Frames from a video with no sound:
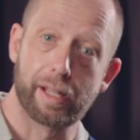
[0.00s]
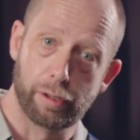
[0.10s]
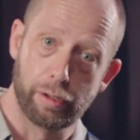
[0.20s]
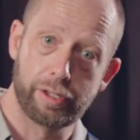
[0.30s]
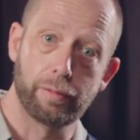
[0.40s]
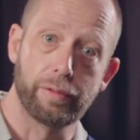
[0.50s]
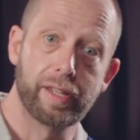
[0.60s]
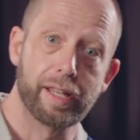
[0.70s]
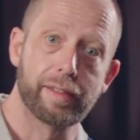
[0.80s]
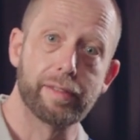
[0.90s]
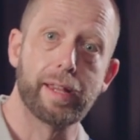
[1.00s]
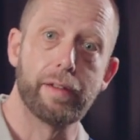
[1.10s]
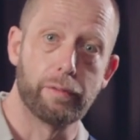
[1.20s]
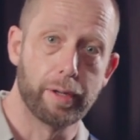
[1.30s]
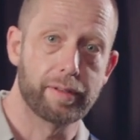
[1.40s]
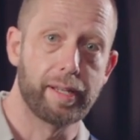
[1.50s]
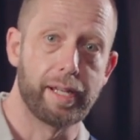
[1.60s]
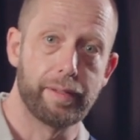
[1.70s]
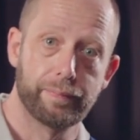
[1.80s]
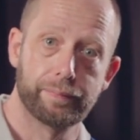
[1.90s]
logical sense as they voice
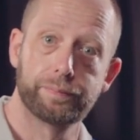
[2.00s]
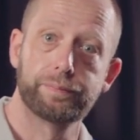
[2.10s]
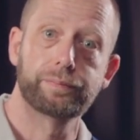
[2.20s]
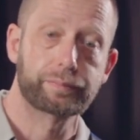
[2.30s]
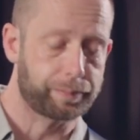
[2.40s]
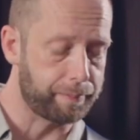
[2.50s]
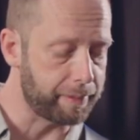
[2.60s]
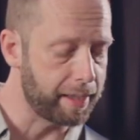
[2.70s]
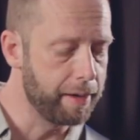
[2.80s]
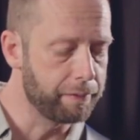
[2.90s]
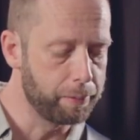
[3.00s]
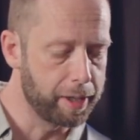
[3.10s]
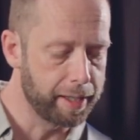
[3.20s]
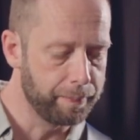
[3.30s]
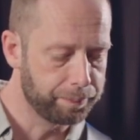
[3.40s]
lead everywhere.